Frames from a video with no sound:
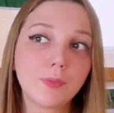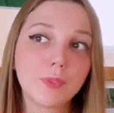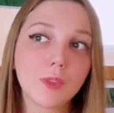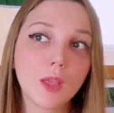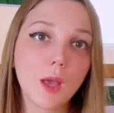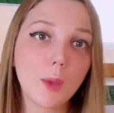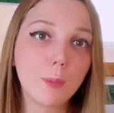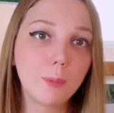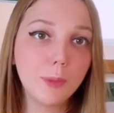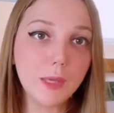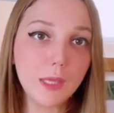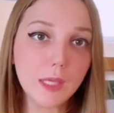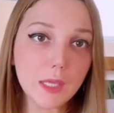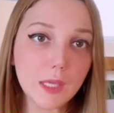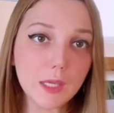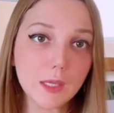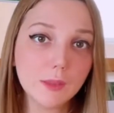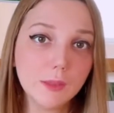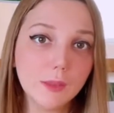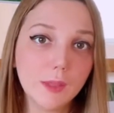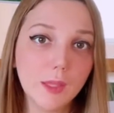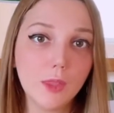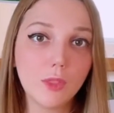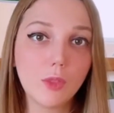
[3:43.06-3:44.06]

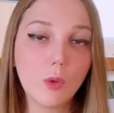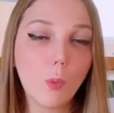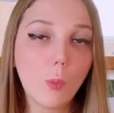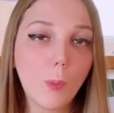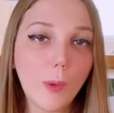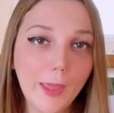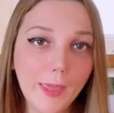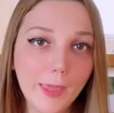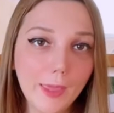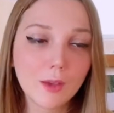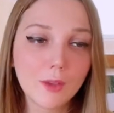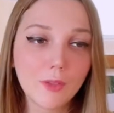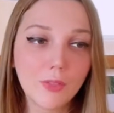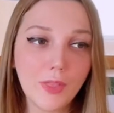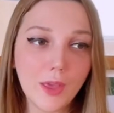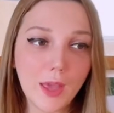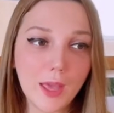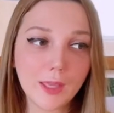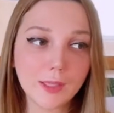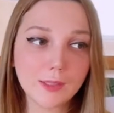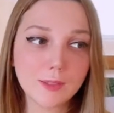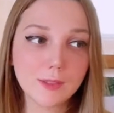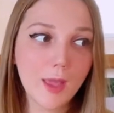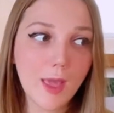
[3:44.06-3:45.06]
opinion in a way
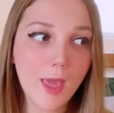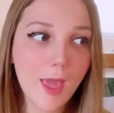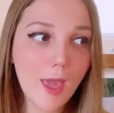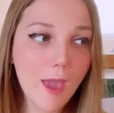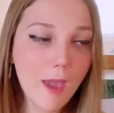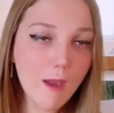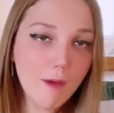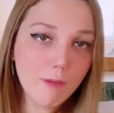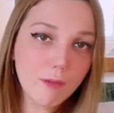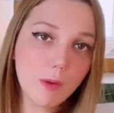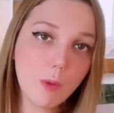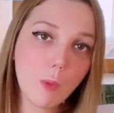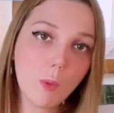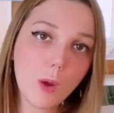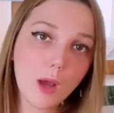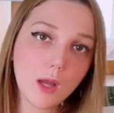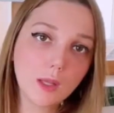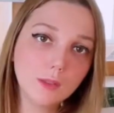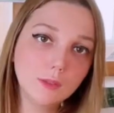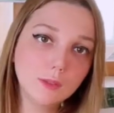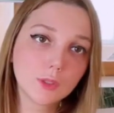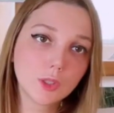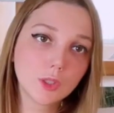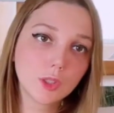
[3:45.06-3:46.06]
that
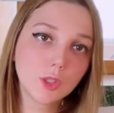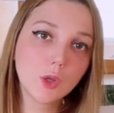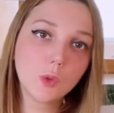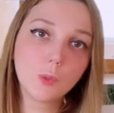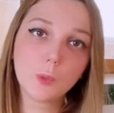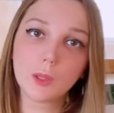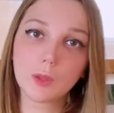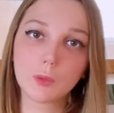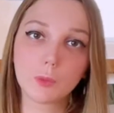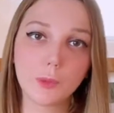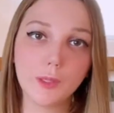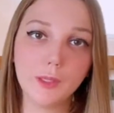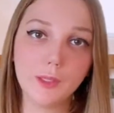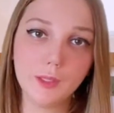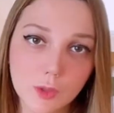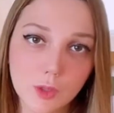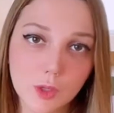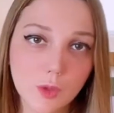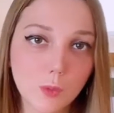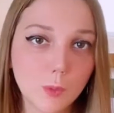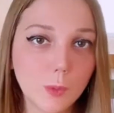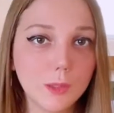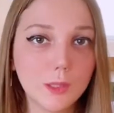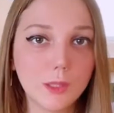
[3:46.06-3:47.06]
everyone who will read it
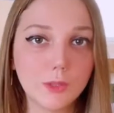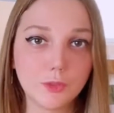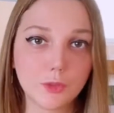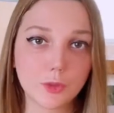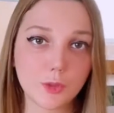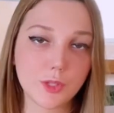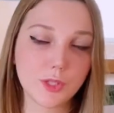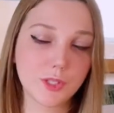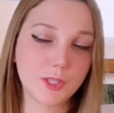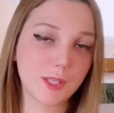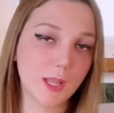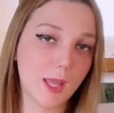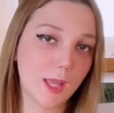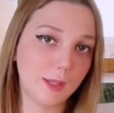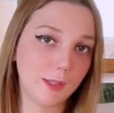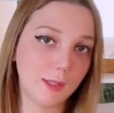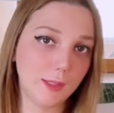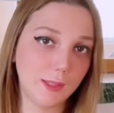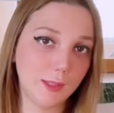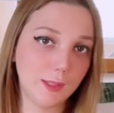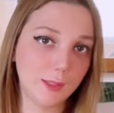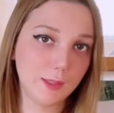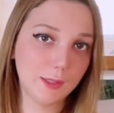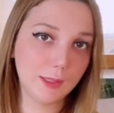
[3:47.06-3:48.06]
will understand
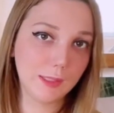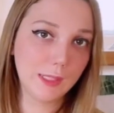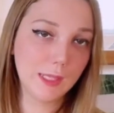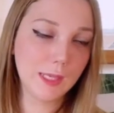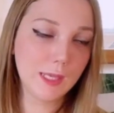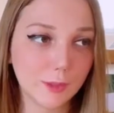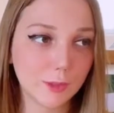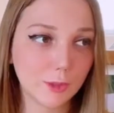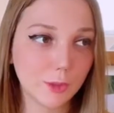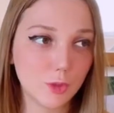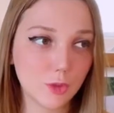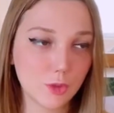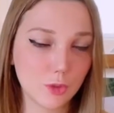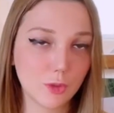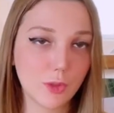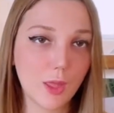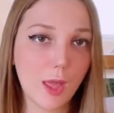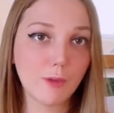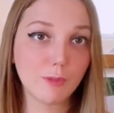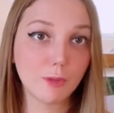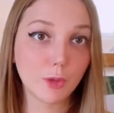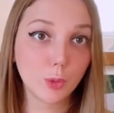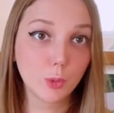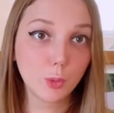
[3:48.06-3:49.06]
it. You should
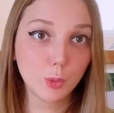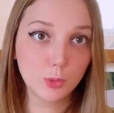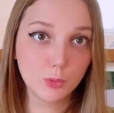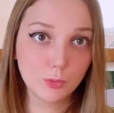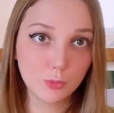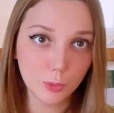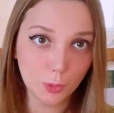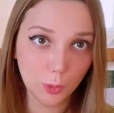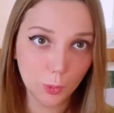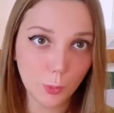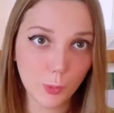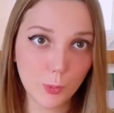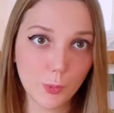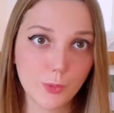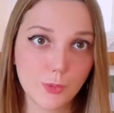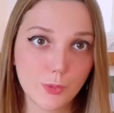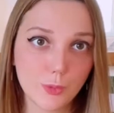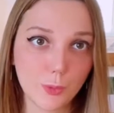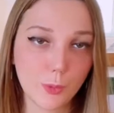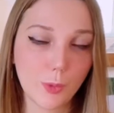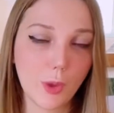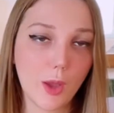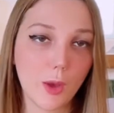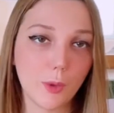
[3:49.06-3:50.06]
have a good flow
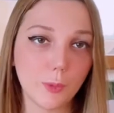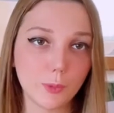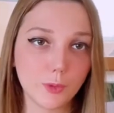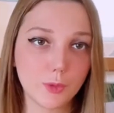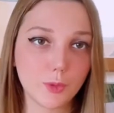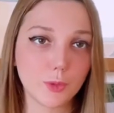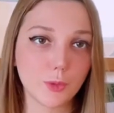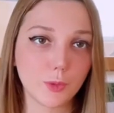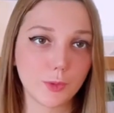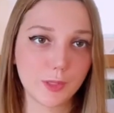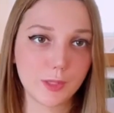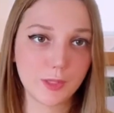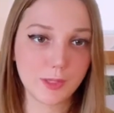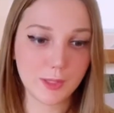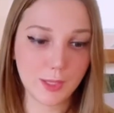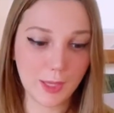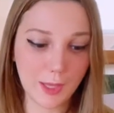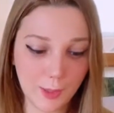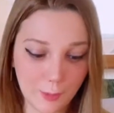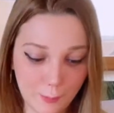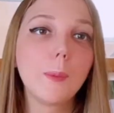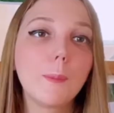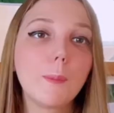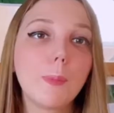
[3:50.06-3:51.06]
throughout your
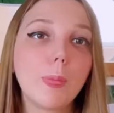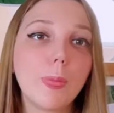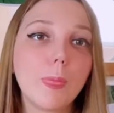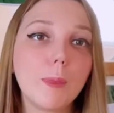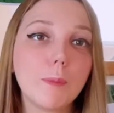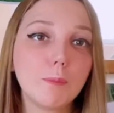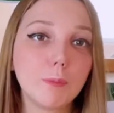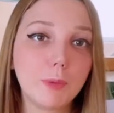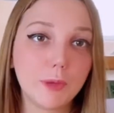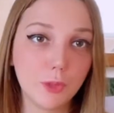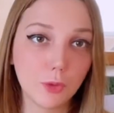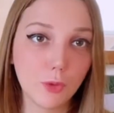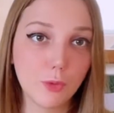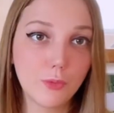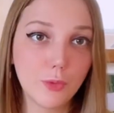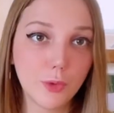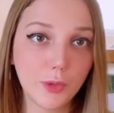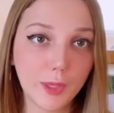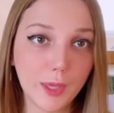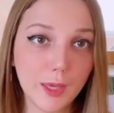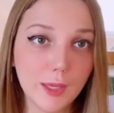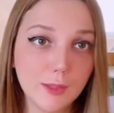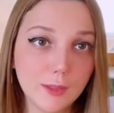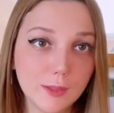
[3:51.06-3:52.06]
essay. But don't
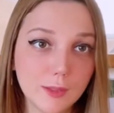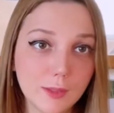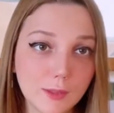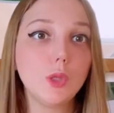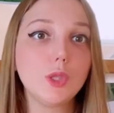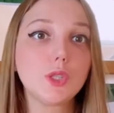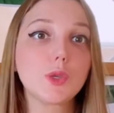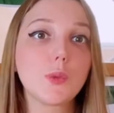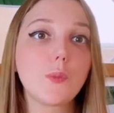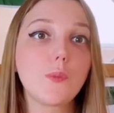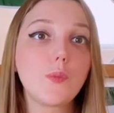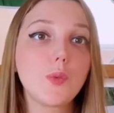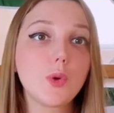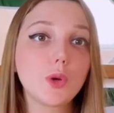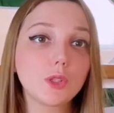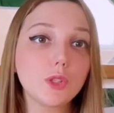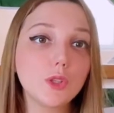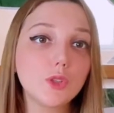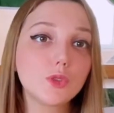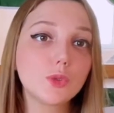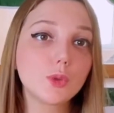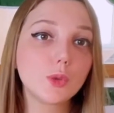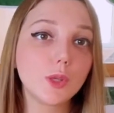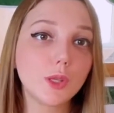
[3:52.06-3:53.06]
forget, it's
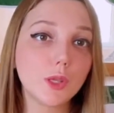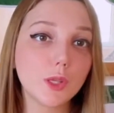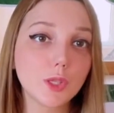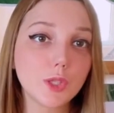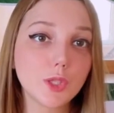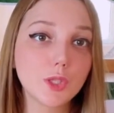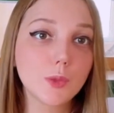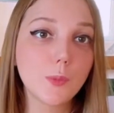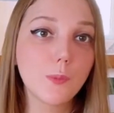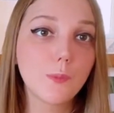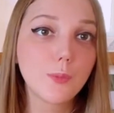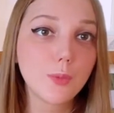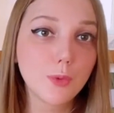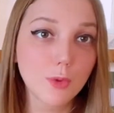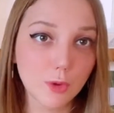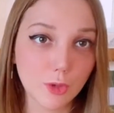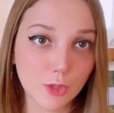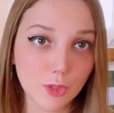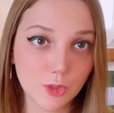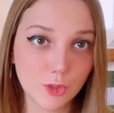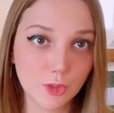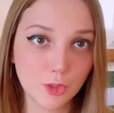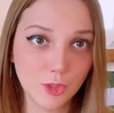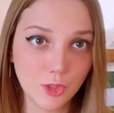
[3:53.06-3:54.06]
important to
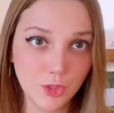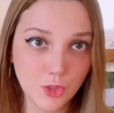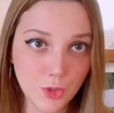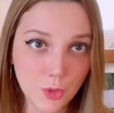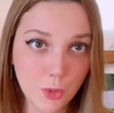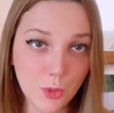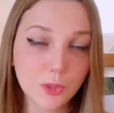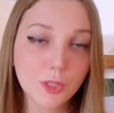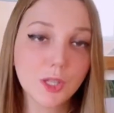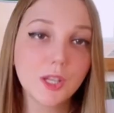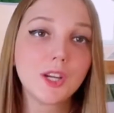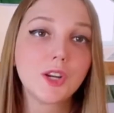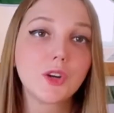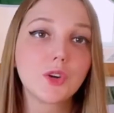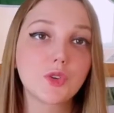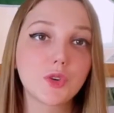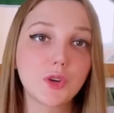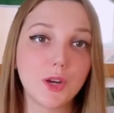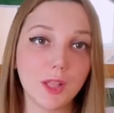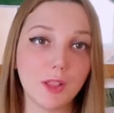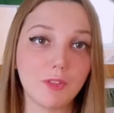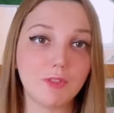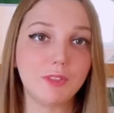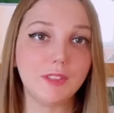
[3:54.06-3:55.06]
support your
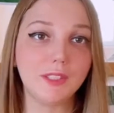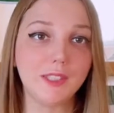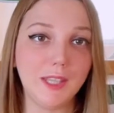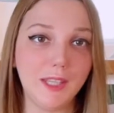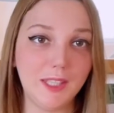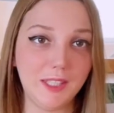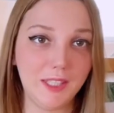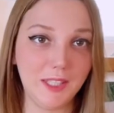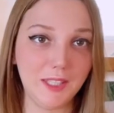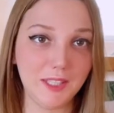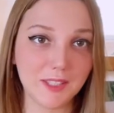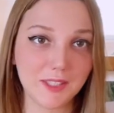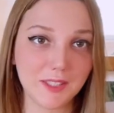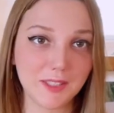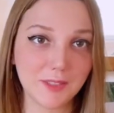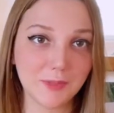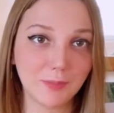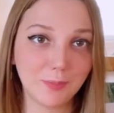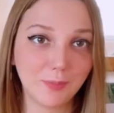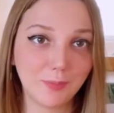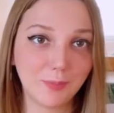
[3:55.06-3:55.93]
relevant ideas.